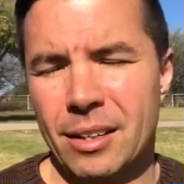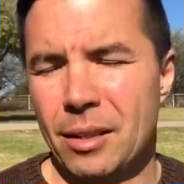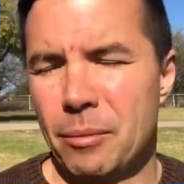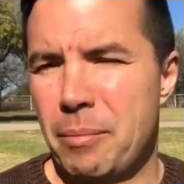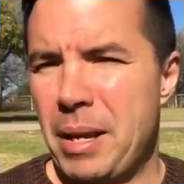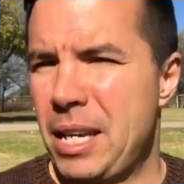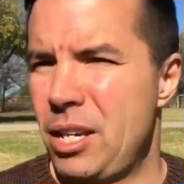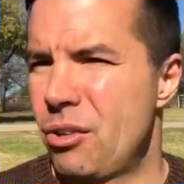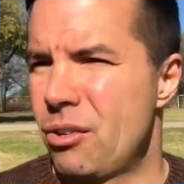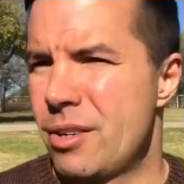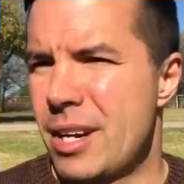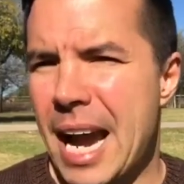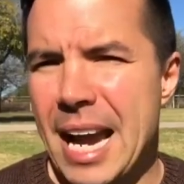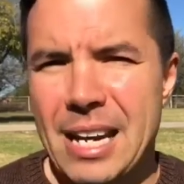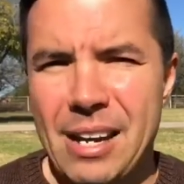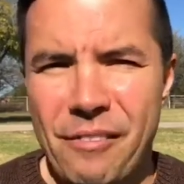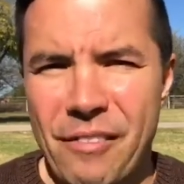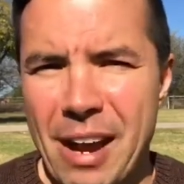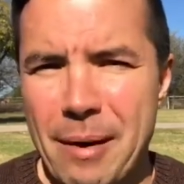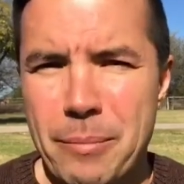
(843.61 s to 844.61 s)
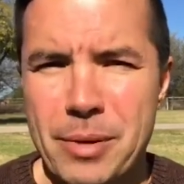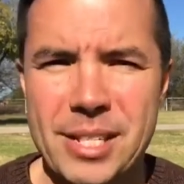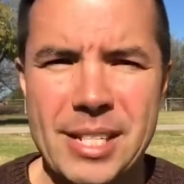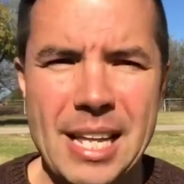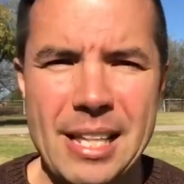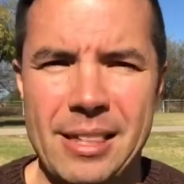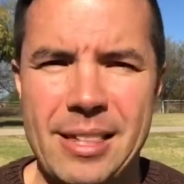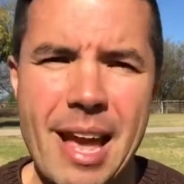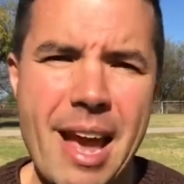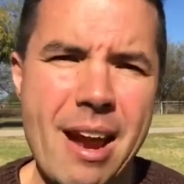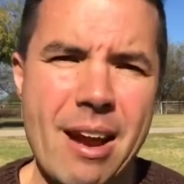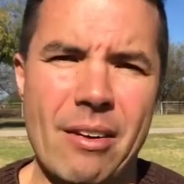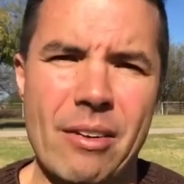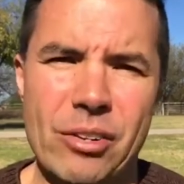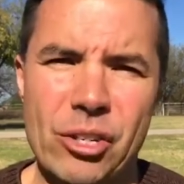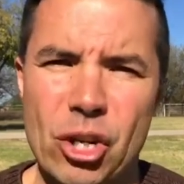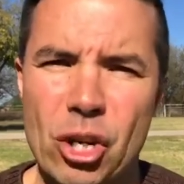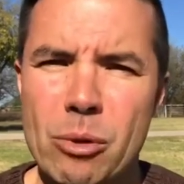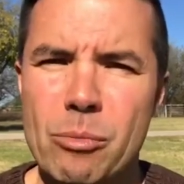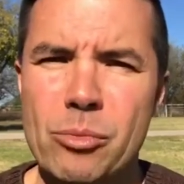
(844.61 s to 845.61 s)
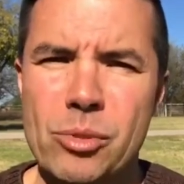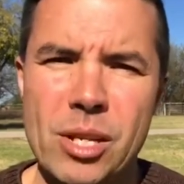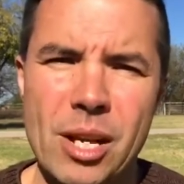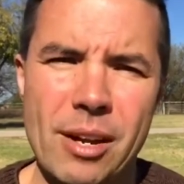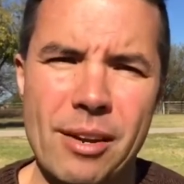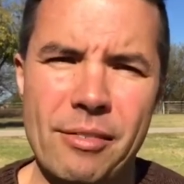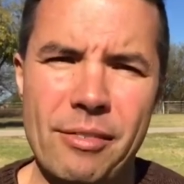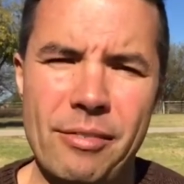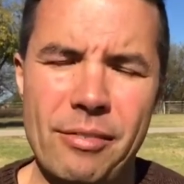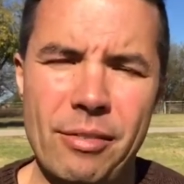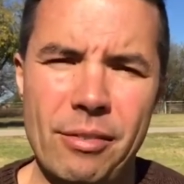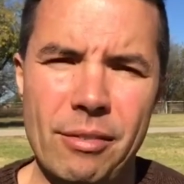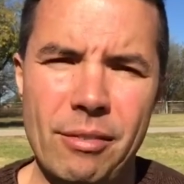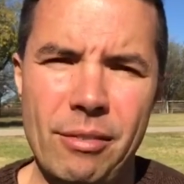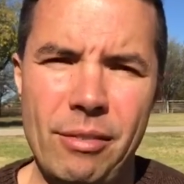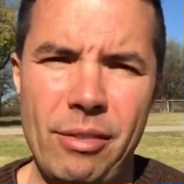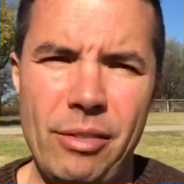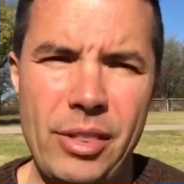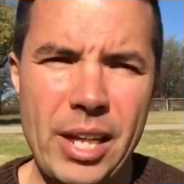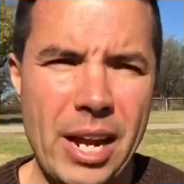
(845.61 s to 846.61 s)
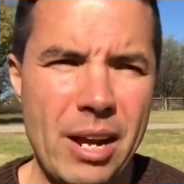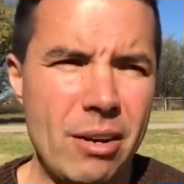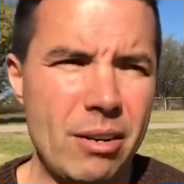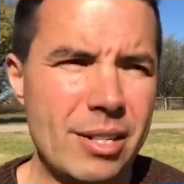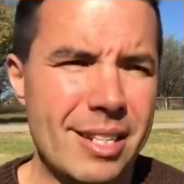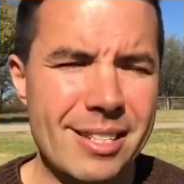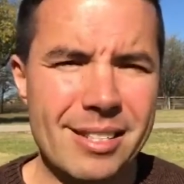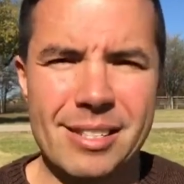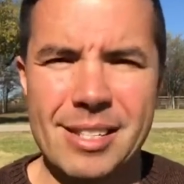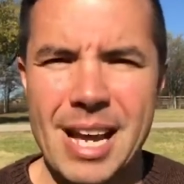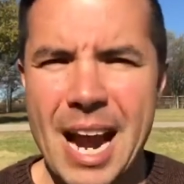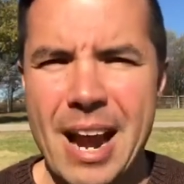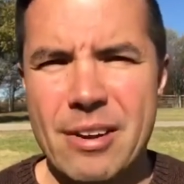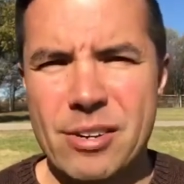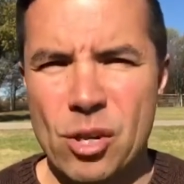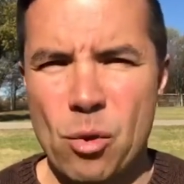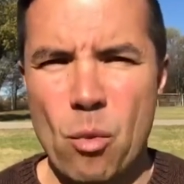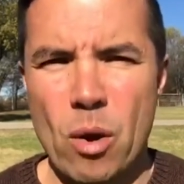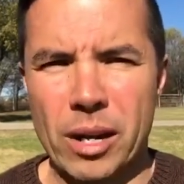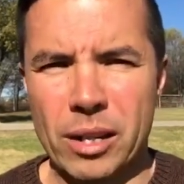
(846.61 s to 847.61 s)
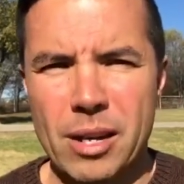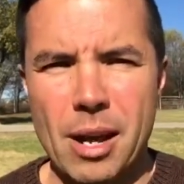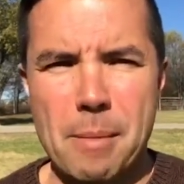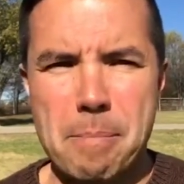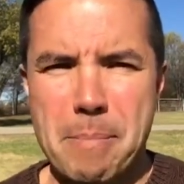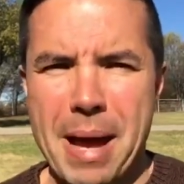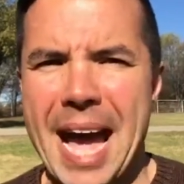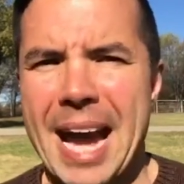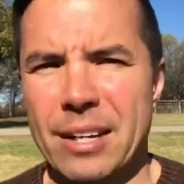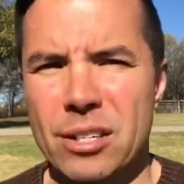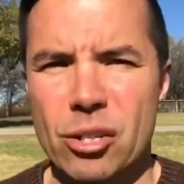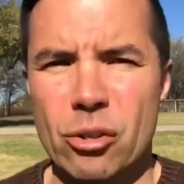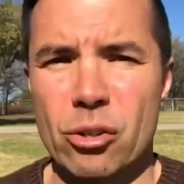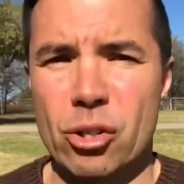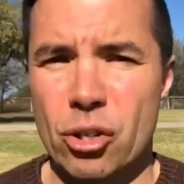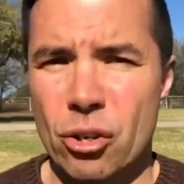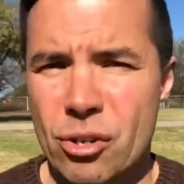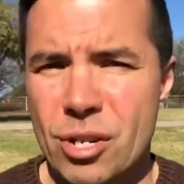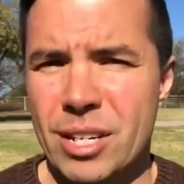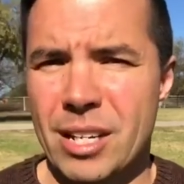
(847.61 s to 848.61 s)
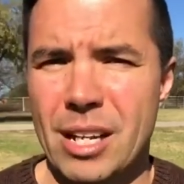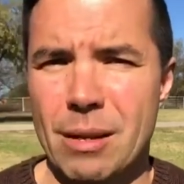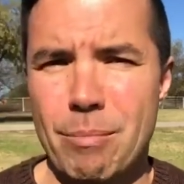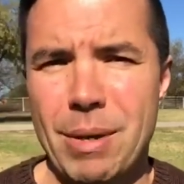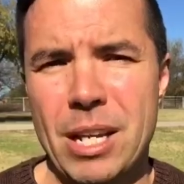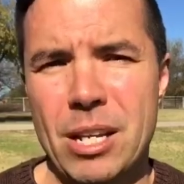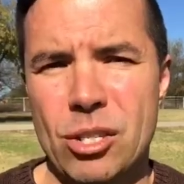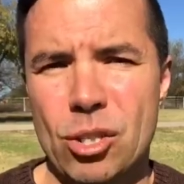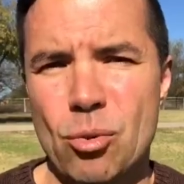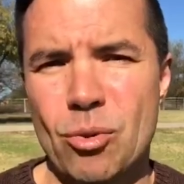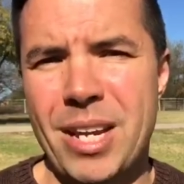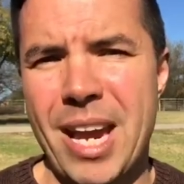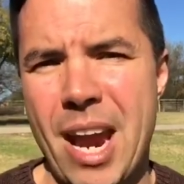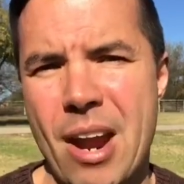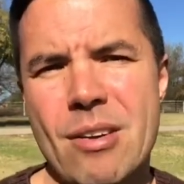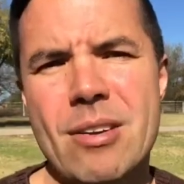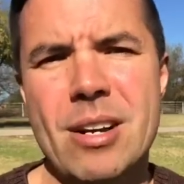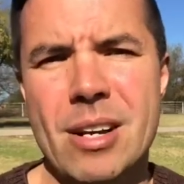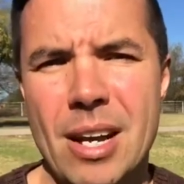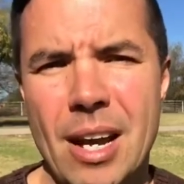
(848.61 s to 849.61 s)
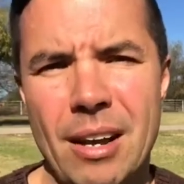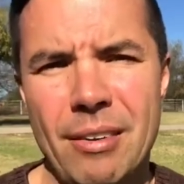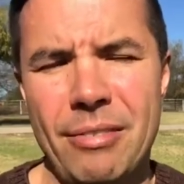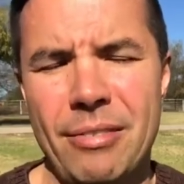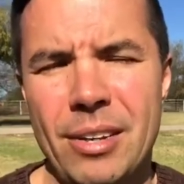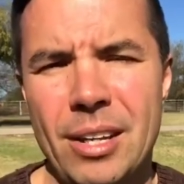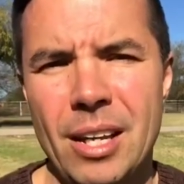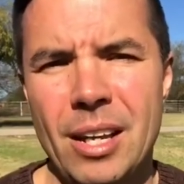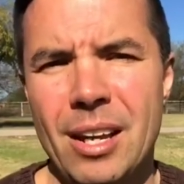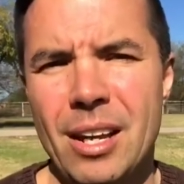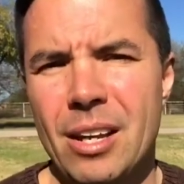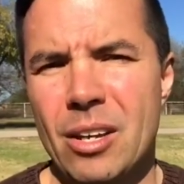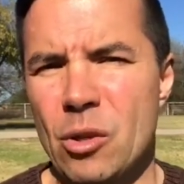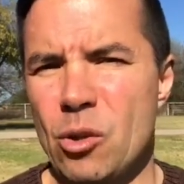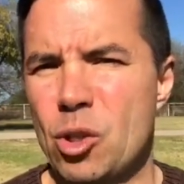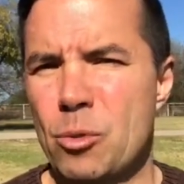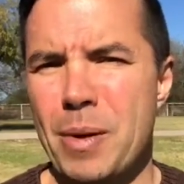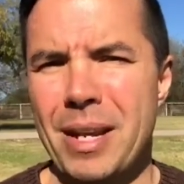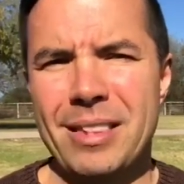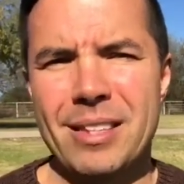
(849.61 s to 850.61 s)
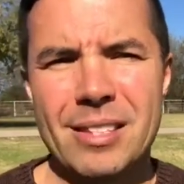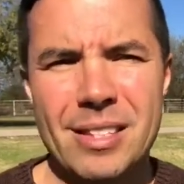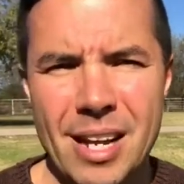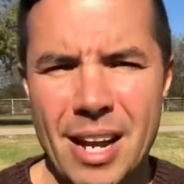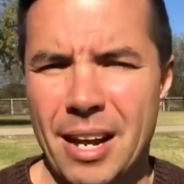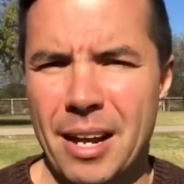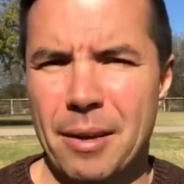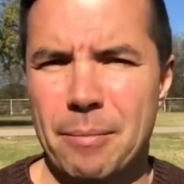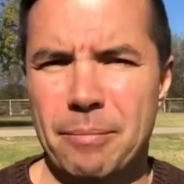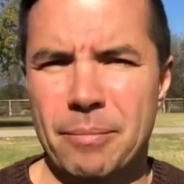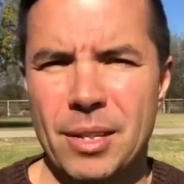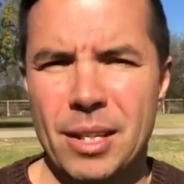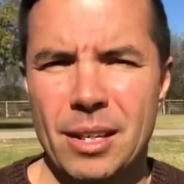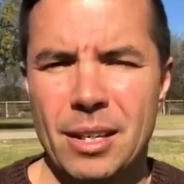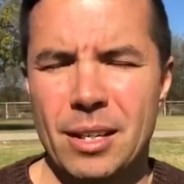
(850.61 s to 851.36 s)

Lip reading: man, you're 95% there in terms of their desire to want to come back to your church again, because you cared enough, you spent the time.